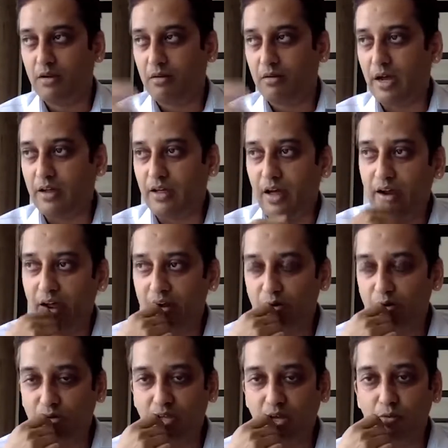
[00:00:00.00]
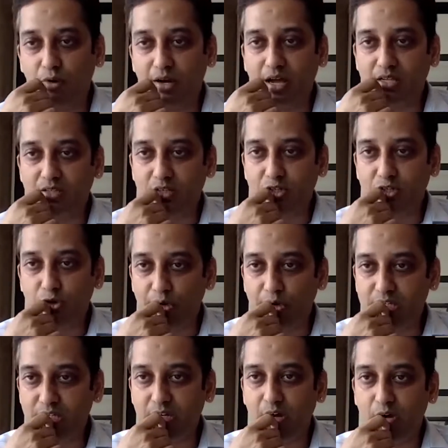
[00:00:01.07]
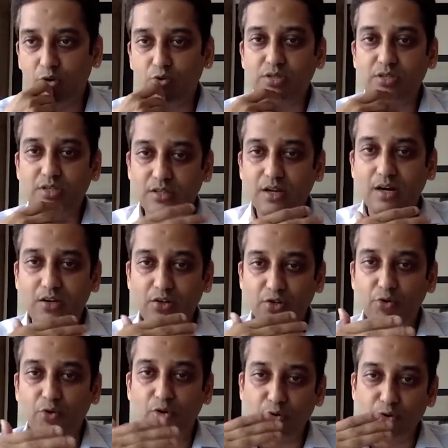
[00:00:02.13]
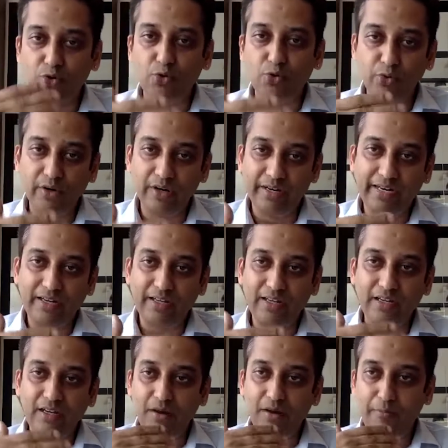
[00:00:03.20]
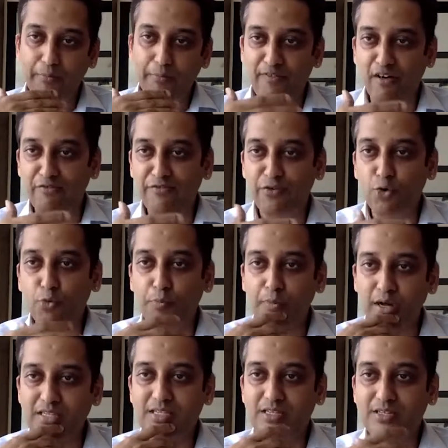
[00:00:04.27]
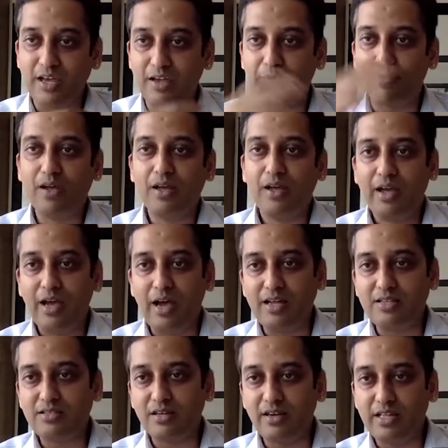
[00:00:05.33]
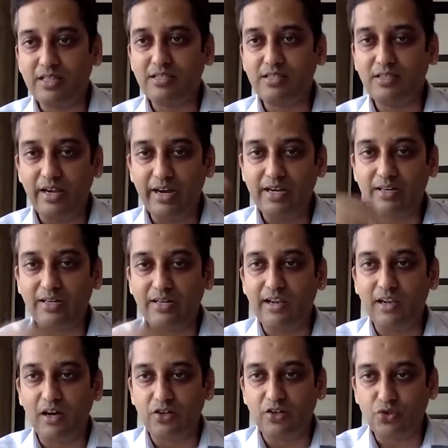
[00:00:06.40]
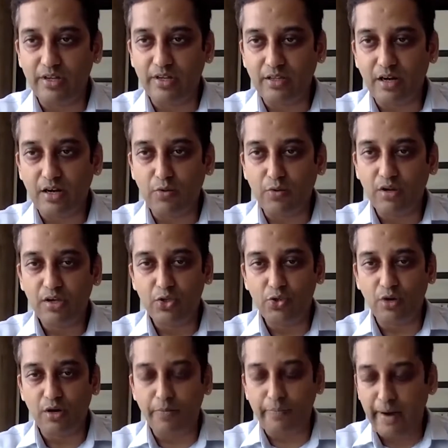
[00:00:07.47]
I don't think one has a choice now to say that you've got to do it in a few months' time, as against the entire luxury that you had